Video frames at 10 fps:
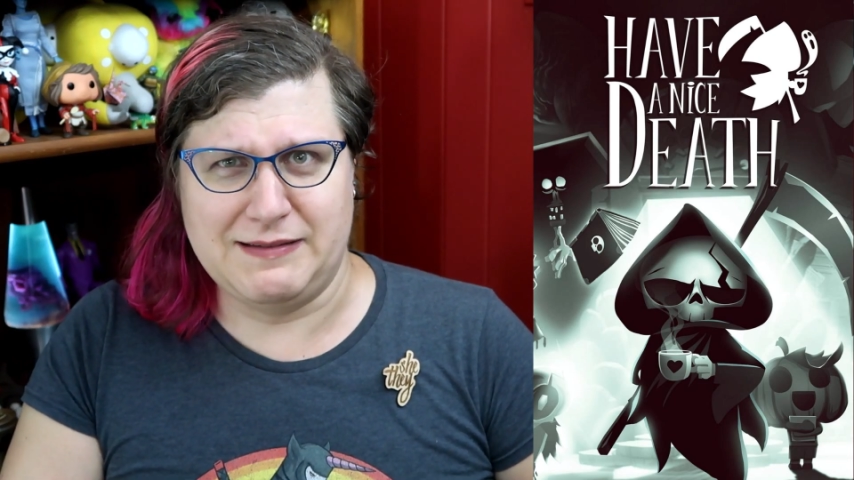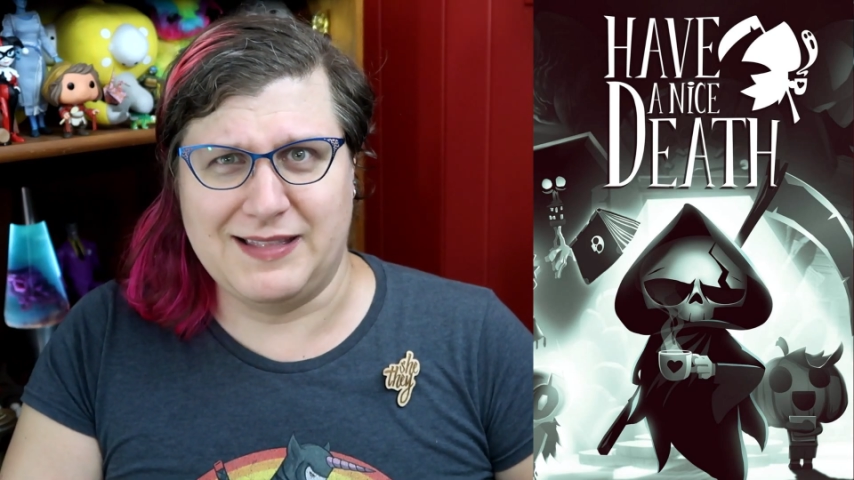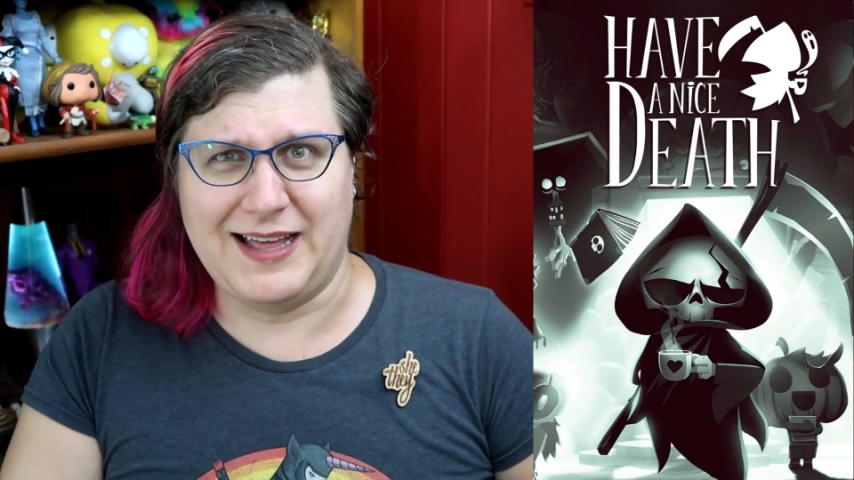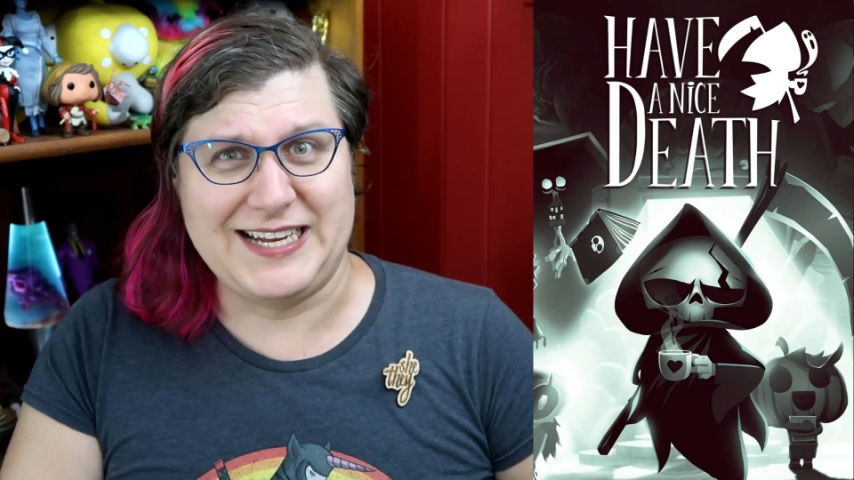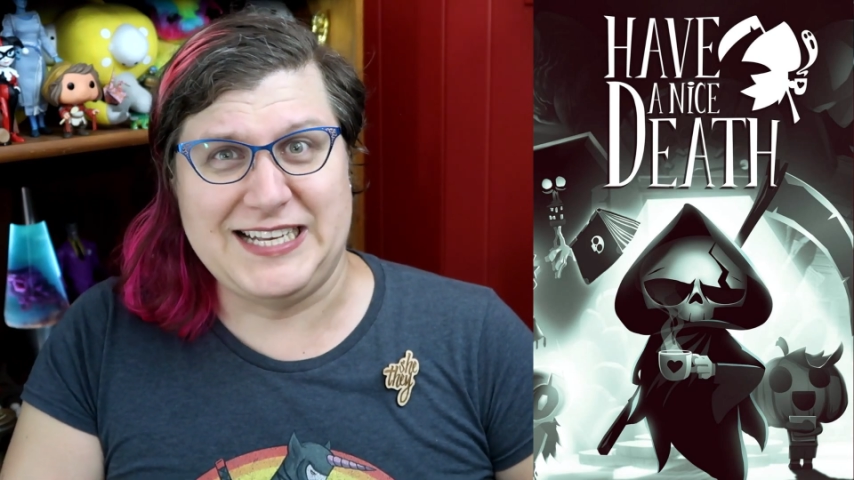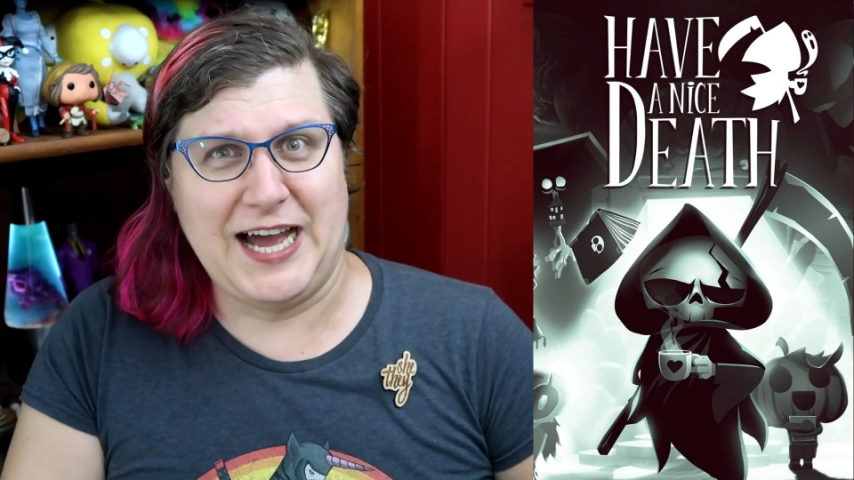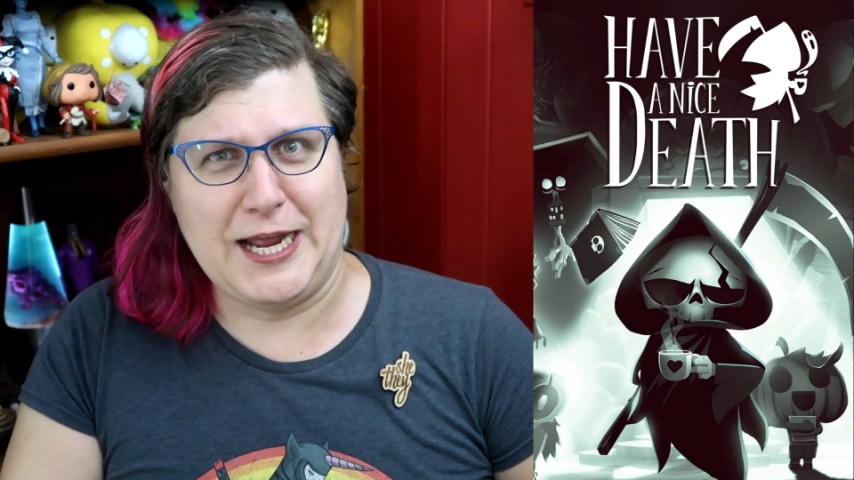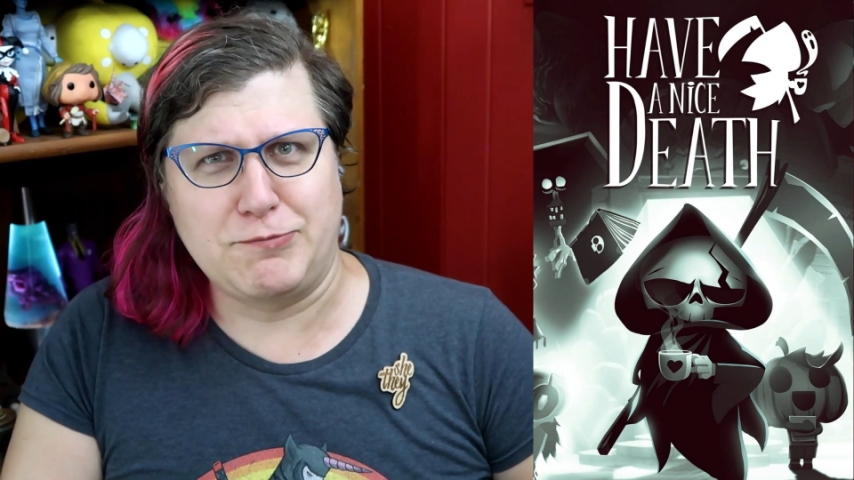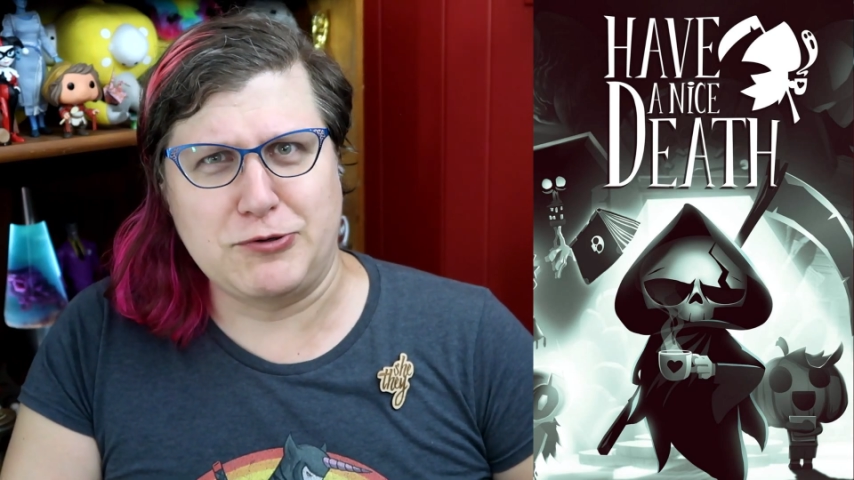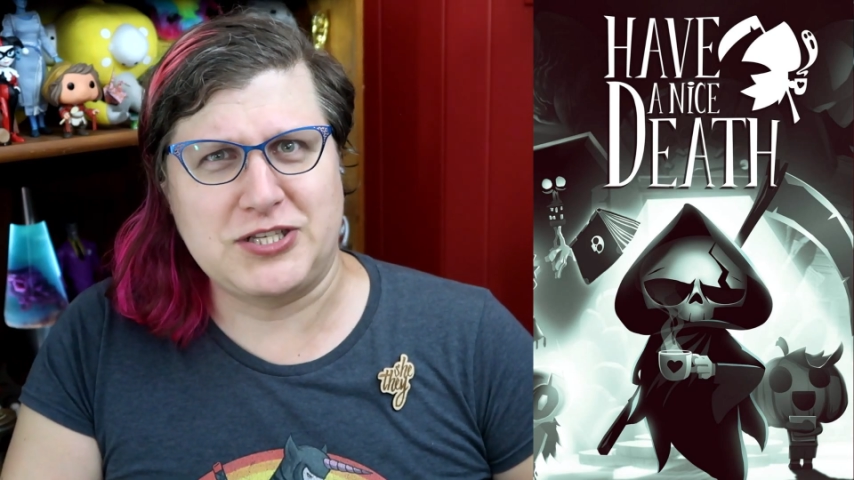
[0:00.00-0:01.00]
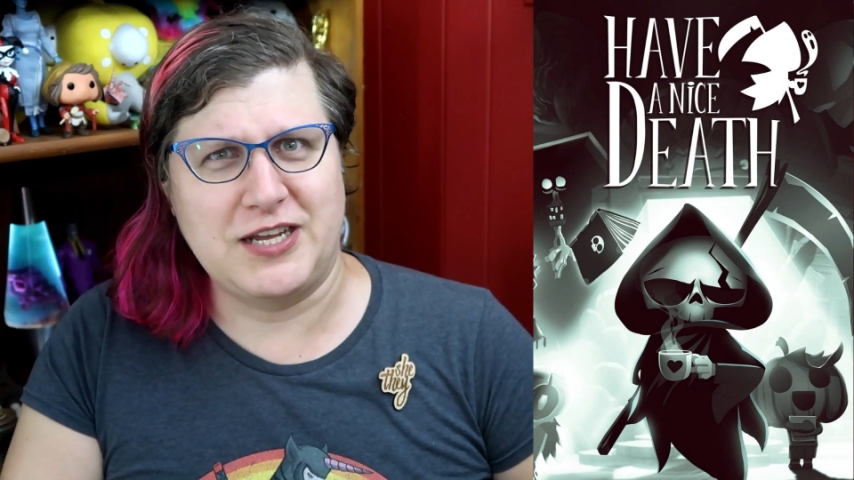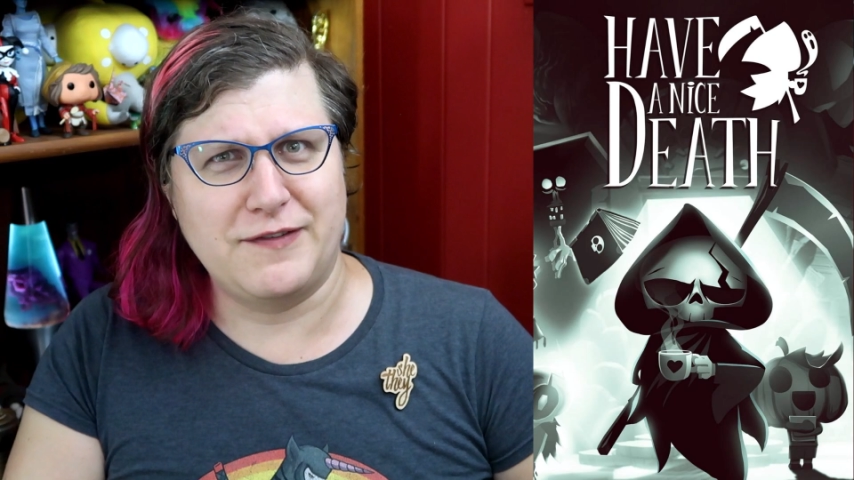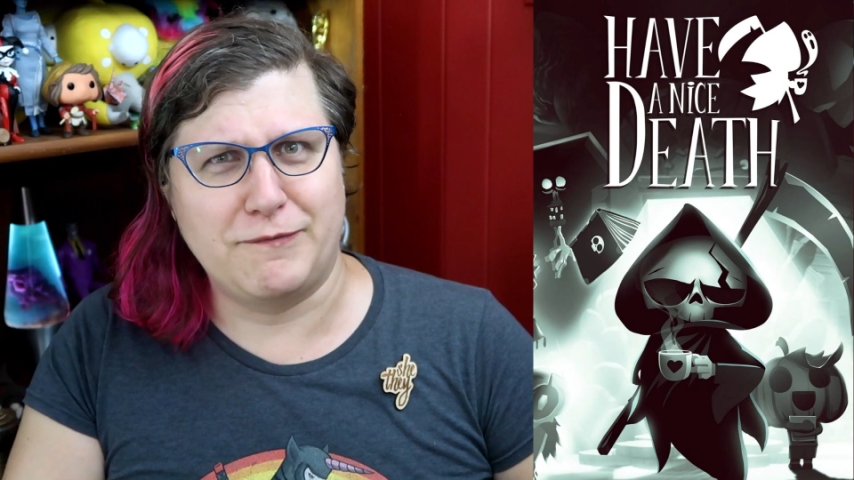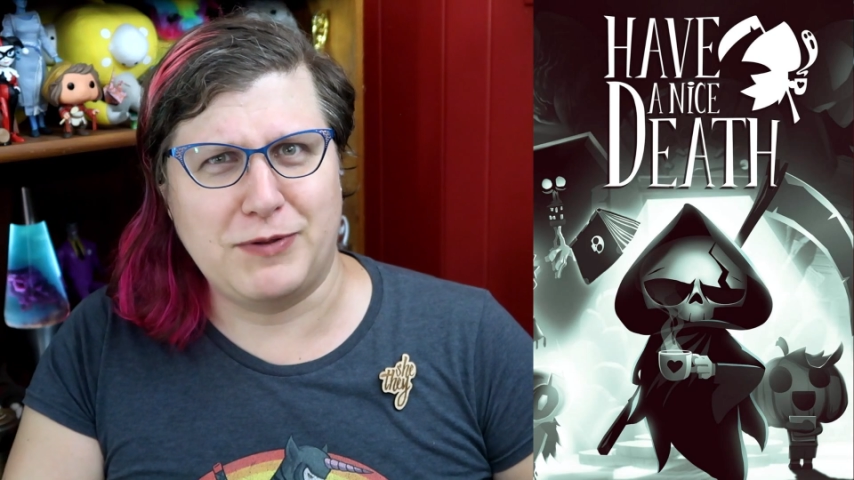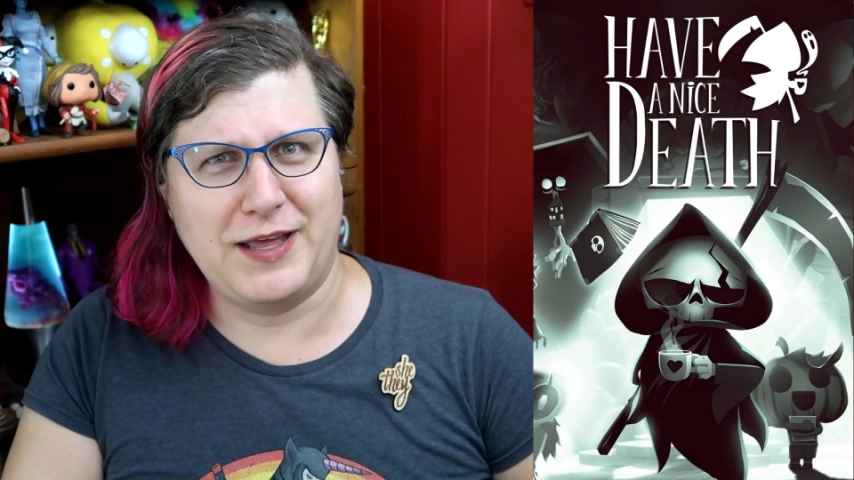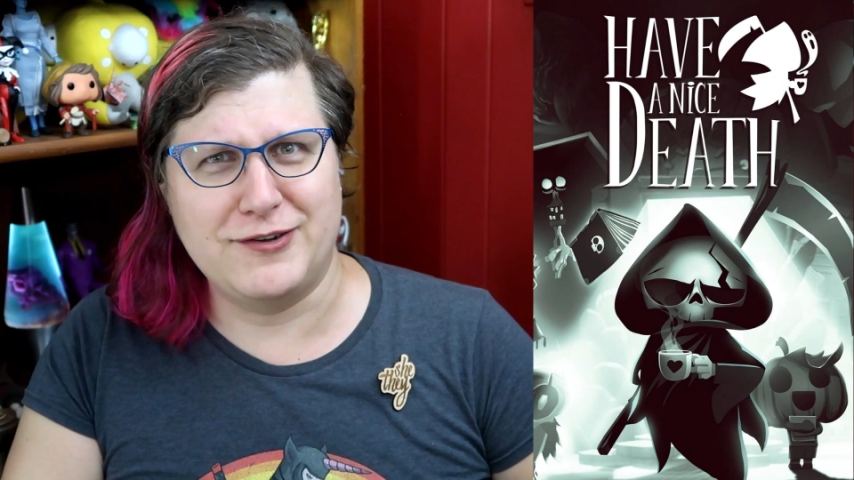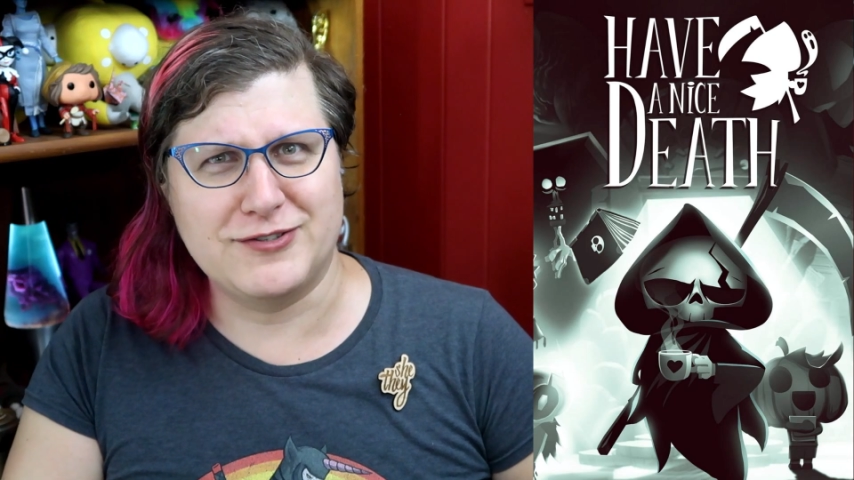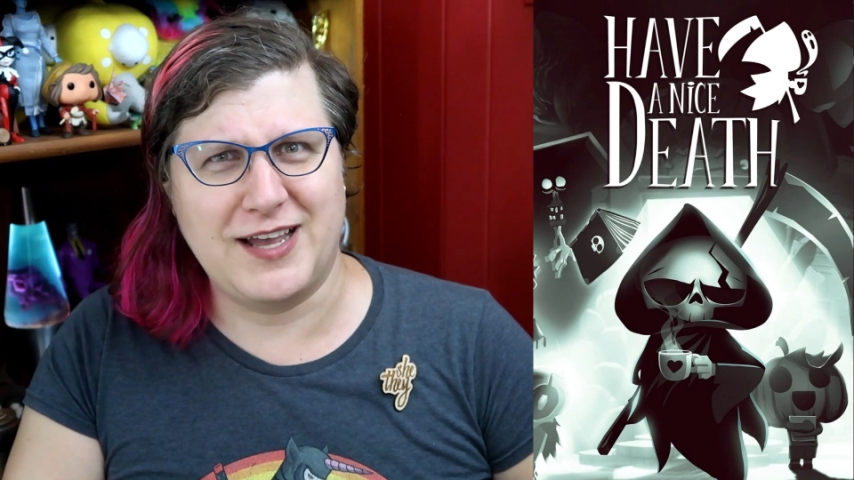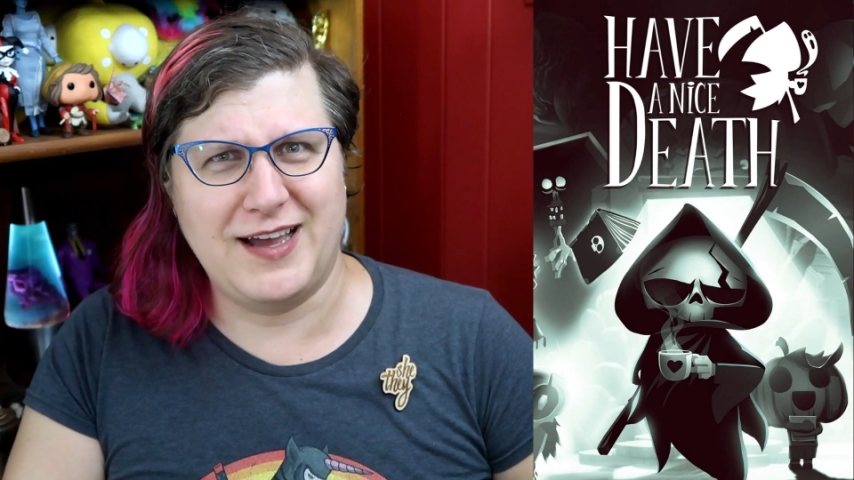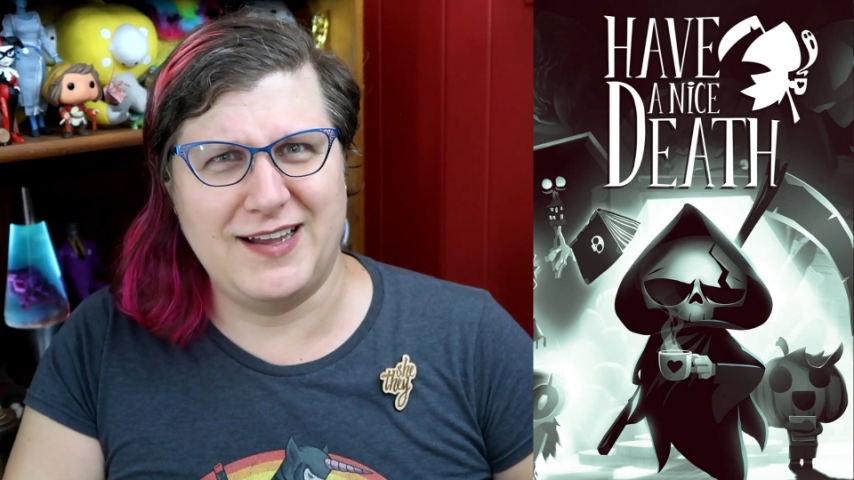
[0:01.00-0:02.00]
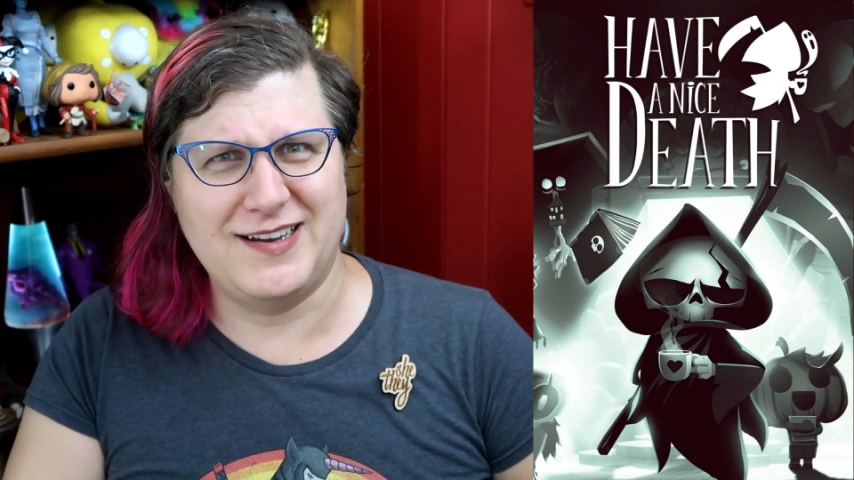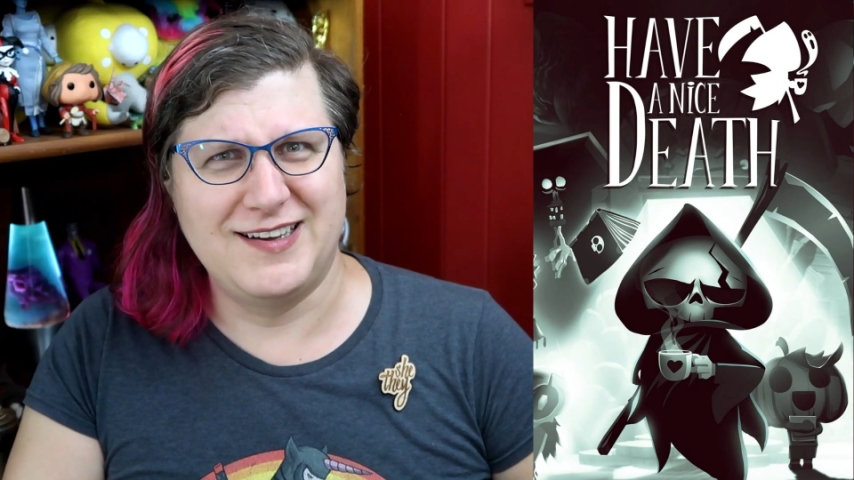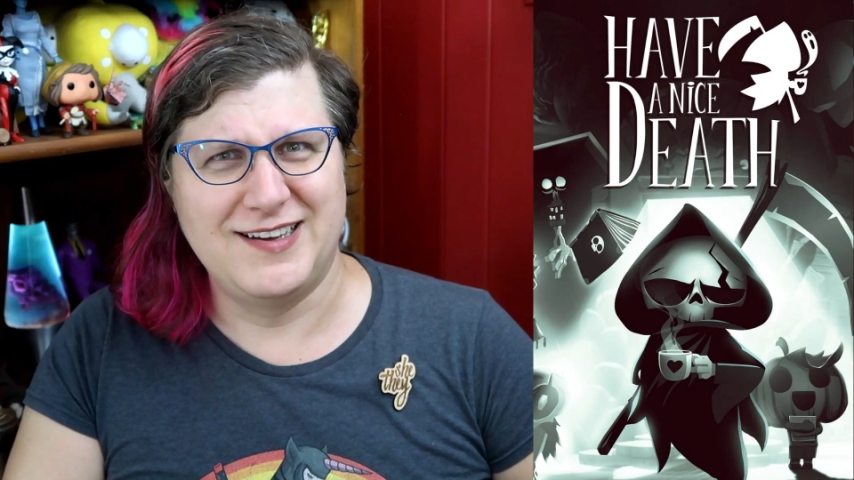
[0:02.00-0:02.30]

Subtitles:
like 9% of players had